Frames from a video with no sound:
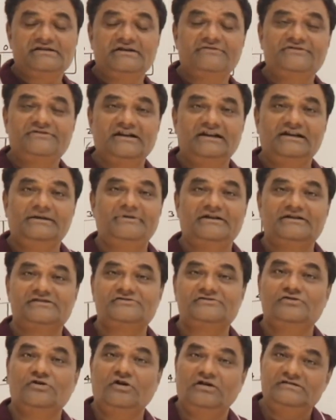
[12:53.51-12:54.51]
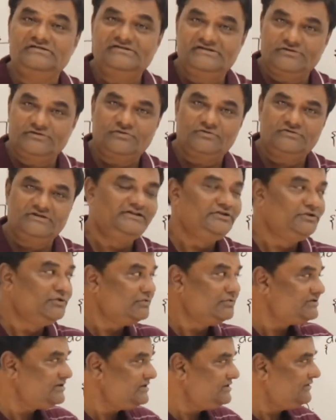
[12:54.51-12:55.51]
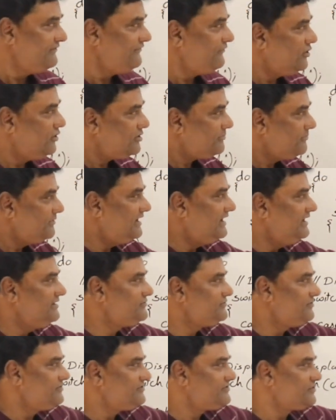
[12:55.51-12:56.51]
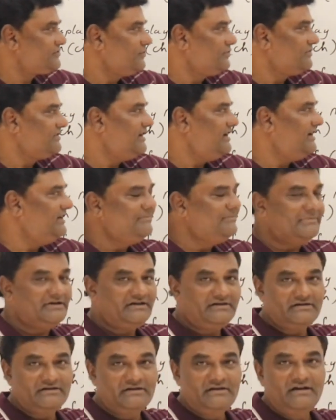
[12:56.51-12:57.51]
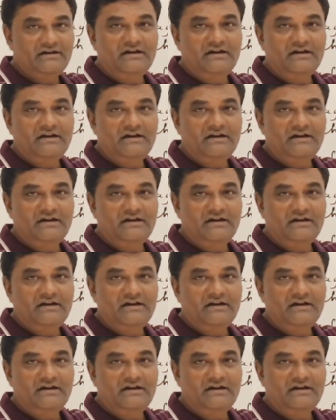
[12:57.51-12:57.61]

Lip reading: If the element is non-zero, then using the formula, I should store the element.